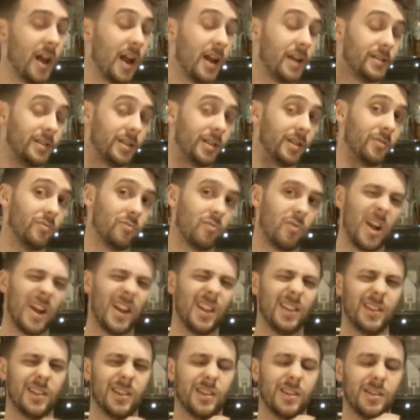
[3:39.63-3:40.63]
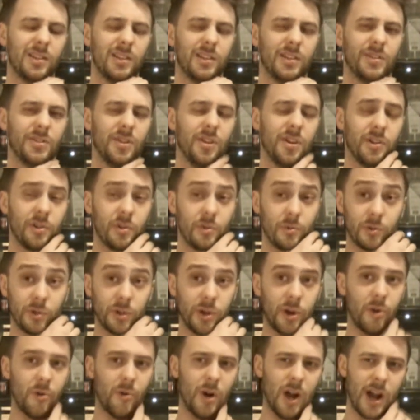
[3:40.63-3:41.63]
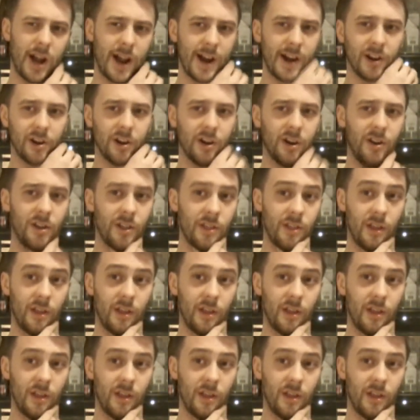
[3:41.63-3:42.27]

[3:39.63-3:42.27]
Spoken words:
I did rate the Don Julio higher